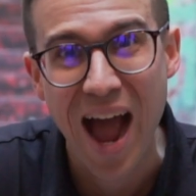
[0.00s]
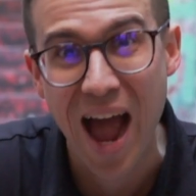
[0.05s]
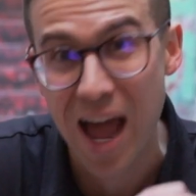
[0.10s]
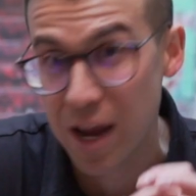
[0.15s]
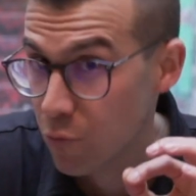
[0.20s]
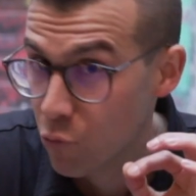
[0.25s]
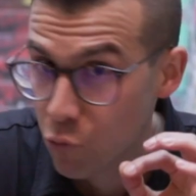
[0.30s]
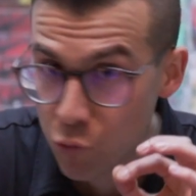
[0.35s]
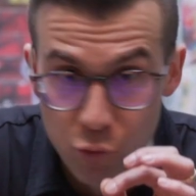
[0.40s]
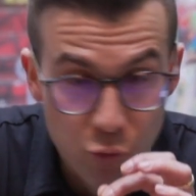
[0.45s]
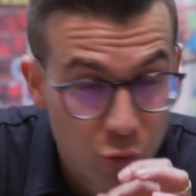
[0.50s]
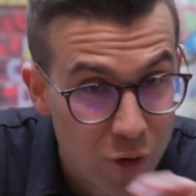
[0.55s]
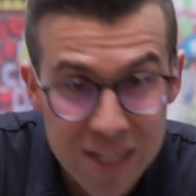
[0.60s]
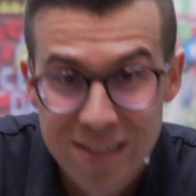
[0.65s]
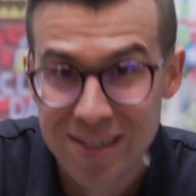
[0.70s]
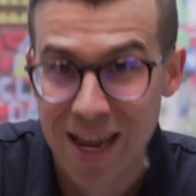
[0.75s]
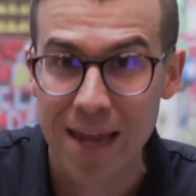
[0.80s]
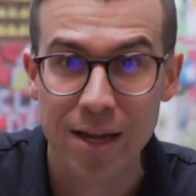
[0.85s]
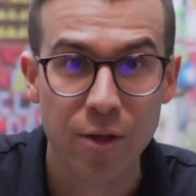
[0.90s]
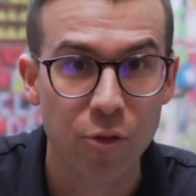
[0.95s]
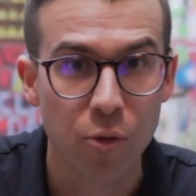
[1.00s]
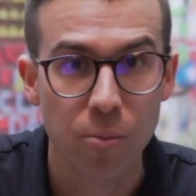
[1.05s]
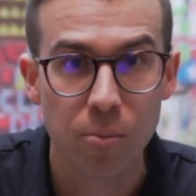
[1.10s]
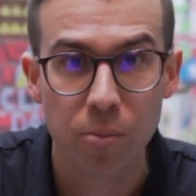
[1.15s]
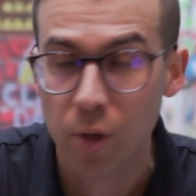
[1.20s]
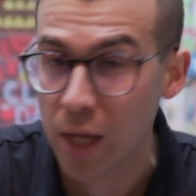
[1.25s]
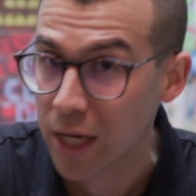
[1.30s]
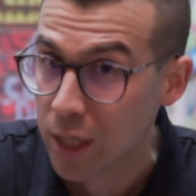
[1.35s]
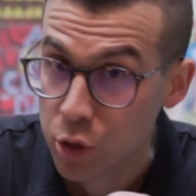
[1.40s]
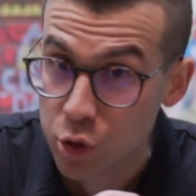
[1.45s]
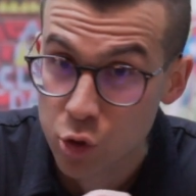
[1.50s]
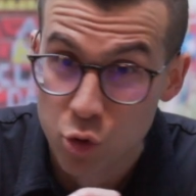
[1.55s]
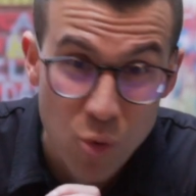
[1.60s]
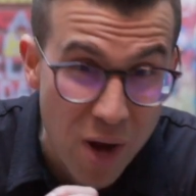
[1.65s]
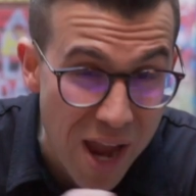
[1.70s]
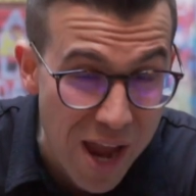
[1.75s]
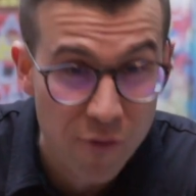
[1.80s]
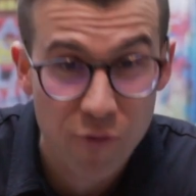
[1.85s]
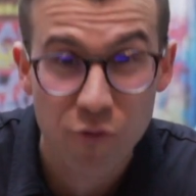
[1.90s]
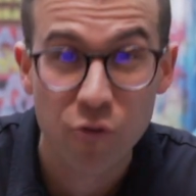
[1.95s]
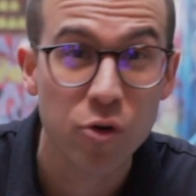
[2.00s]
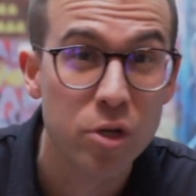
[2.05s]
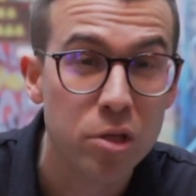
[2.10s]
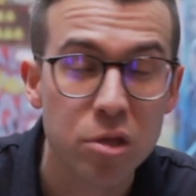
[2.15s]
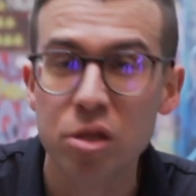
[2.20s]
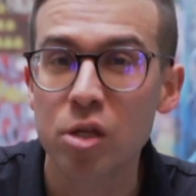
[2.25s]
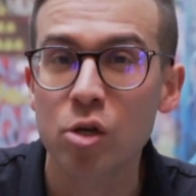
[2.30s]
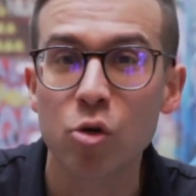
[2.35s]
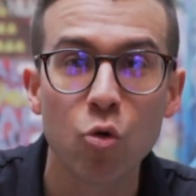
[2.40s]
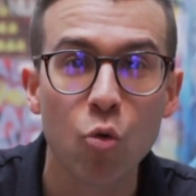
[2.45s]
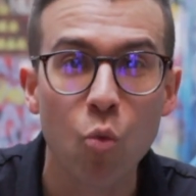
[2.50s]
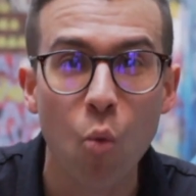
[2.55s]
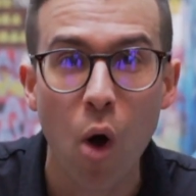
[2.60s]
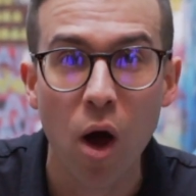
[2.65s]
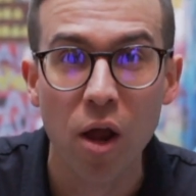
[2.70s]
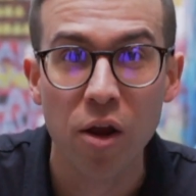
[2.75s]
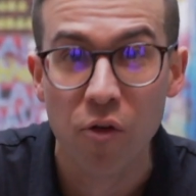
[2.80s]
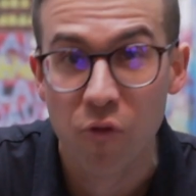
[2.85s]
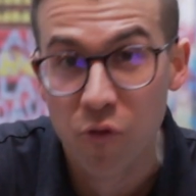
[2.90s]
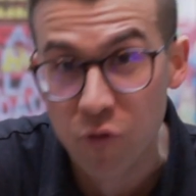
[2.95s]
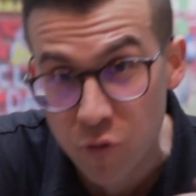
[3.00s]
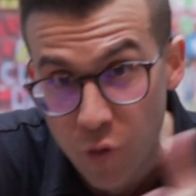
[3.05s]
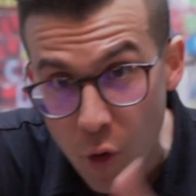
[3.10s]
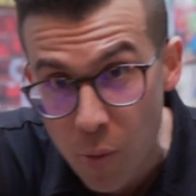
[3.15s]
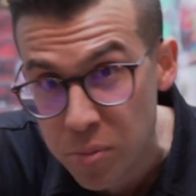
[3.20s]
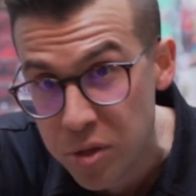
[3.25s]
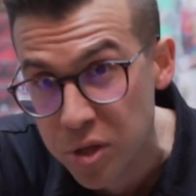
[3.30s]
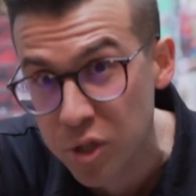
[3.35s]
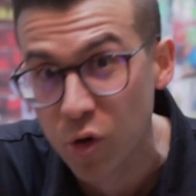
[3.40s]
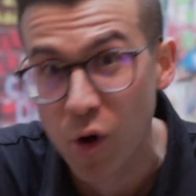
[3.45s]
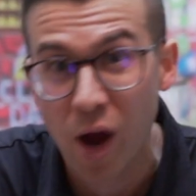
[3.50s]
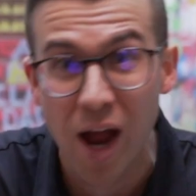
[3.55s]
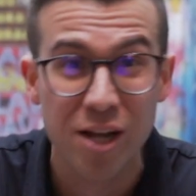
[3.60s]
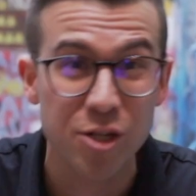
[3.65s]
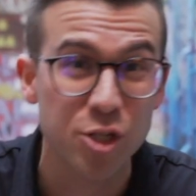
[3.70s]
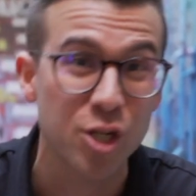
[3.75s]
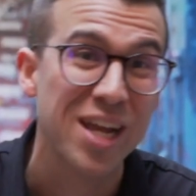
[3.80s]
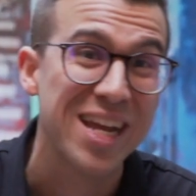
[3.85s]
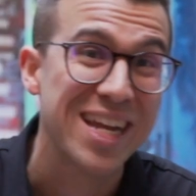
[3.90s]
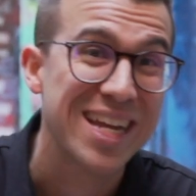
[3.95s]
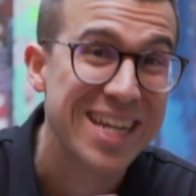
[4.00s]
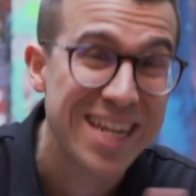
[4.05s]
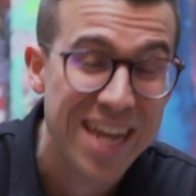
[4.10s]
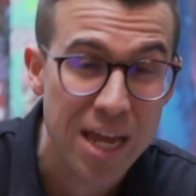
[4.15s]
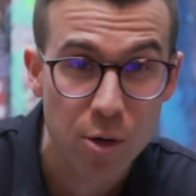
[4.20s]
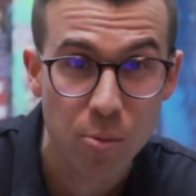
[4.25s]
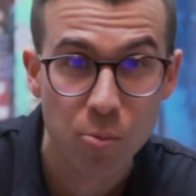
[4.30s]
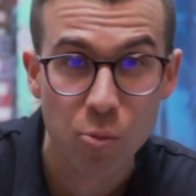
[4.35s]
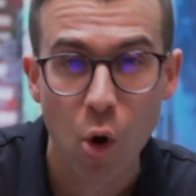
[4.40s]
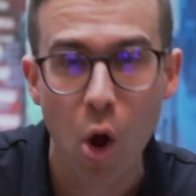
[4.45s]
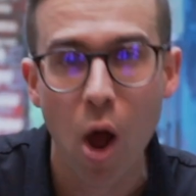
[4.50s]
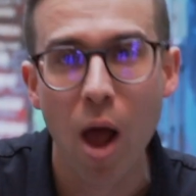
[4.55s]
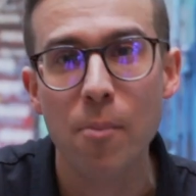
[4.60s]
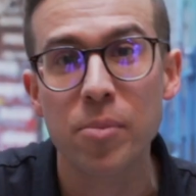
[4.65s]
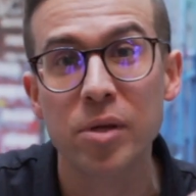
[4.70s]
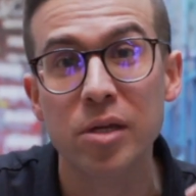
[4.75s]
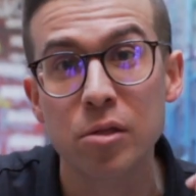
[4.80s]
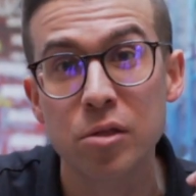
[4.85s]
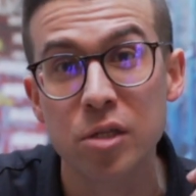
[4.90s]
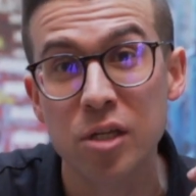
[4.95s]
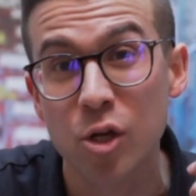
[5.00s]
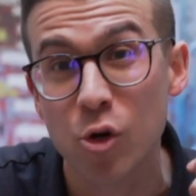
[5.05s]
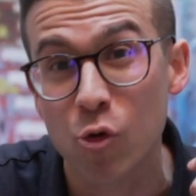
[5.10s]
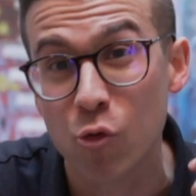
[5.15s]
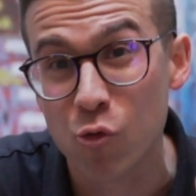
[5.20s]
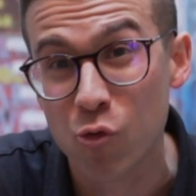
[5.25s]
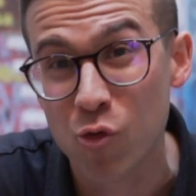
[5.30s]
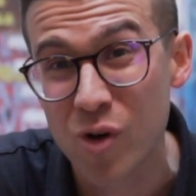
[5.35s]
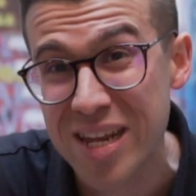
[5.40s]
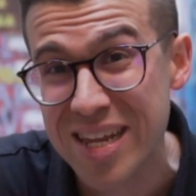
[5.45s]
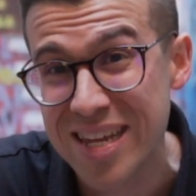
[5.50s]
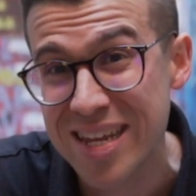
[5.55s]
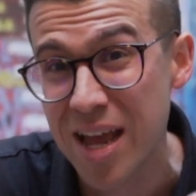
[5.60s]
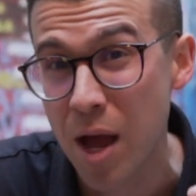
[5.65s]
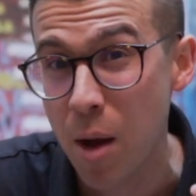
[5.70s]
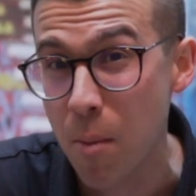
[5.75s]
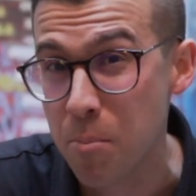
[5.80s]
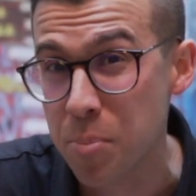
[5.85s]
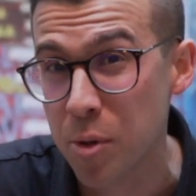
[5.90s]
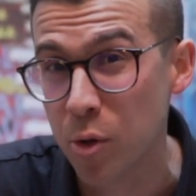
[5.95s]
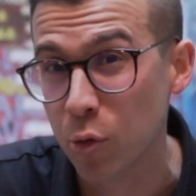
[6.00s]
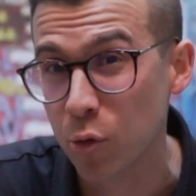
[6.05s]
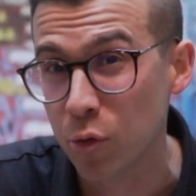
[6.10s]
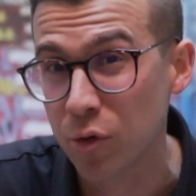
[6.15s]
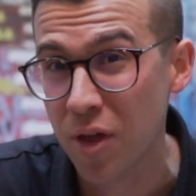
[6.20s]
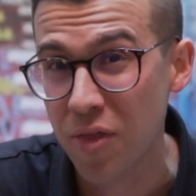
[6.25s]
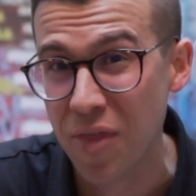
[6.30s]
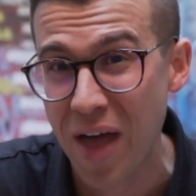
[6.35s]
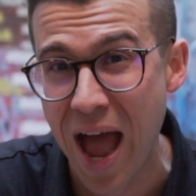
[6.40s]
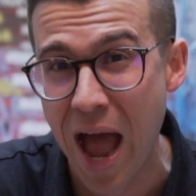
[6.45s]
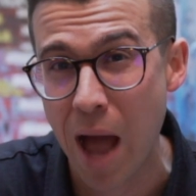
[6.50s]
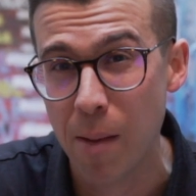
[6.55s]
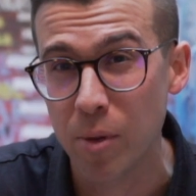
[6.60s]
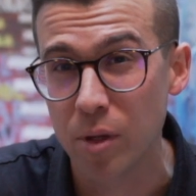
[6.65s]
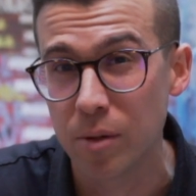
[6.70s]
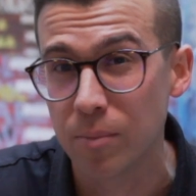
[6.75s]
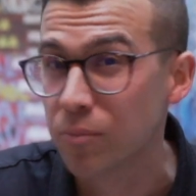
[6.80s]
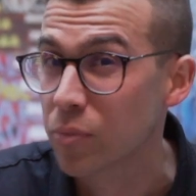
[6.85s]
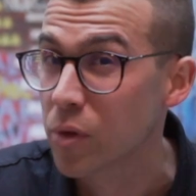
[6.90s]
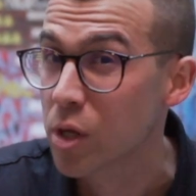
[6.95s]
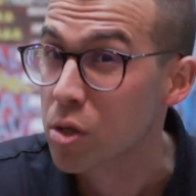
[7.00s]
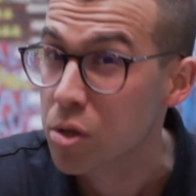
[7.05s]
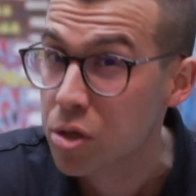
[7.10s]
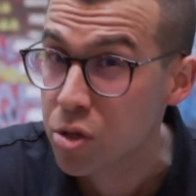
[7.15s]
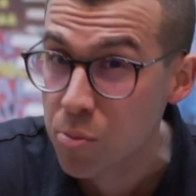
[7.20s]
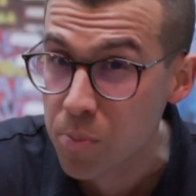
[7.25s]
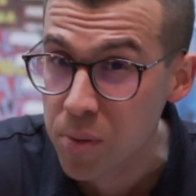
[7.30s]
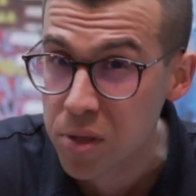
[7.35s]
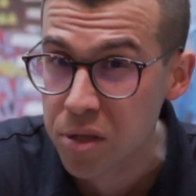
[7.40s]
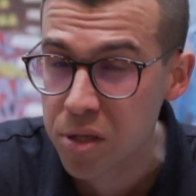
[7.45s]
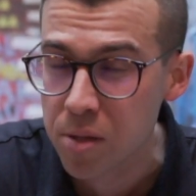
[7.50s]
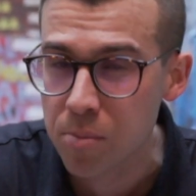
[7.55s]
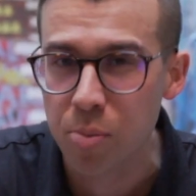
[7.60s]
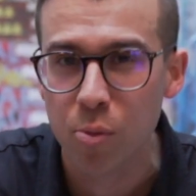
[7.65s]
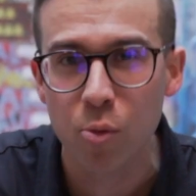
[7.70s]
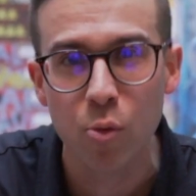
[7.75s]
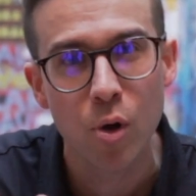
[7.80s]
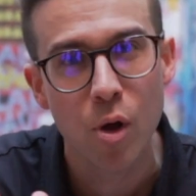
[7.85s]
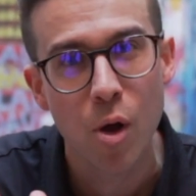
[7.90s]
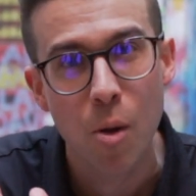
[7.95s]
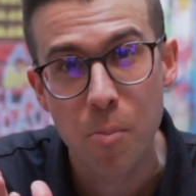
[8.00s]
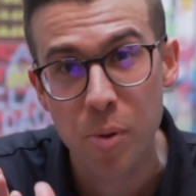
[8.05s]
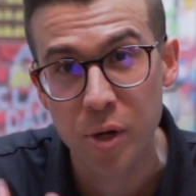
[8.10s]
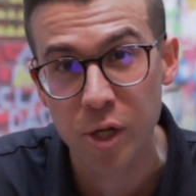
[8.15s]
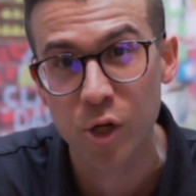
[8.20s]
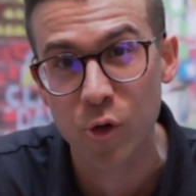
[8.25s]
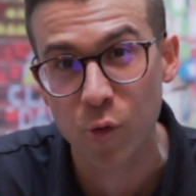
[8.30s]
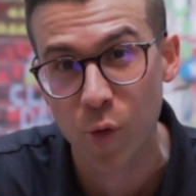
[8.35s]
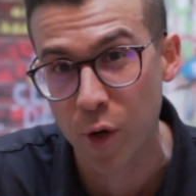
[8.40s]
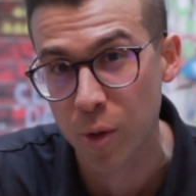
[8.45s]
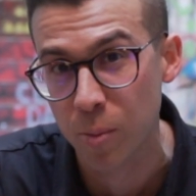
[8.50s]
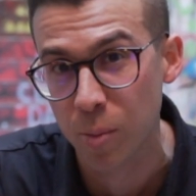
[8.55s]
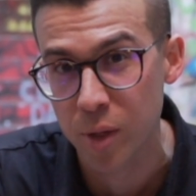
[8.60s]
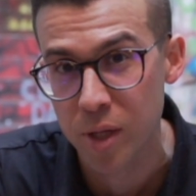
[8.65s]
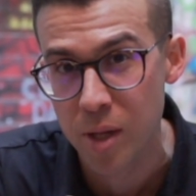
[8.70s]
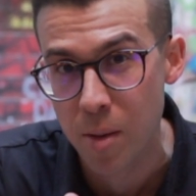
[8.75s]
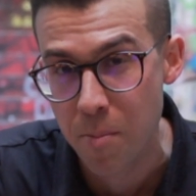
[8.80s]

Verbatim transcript: and retake them. Like do every single one from scratch, get them right, because you've got to rebuild the habit. Super simple, but incredibly